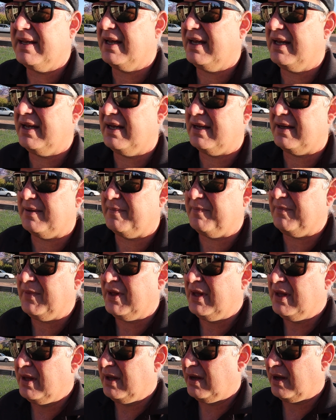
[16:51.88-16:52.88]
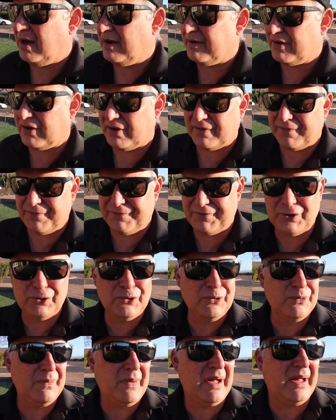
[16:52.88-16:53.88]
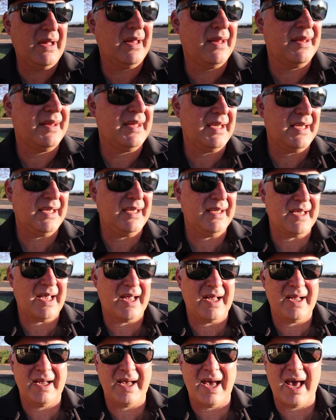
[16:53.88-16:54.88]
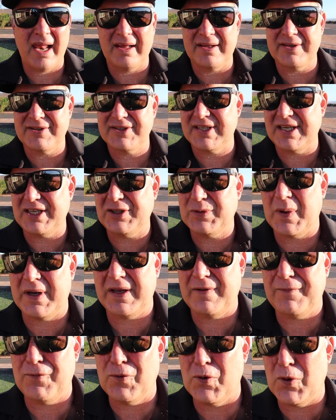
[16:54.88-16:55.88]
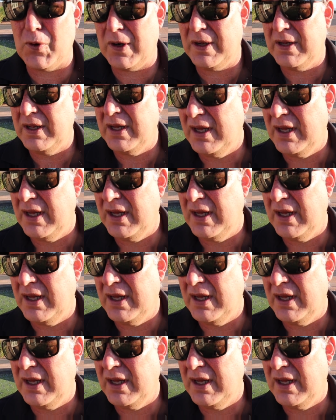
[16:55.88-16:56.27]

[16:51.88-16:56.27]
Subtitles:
I've got to film the Allet C24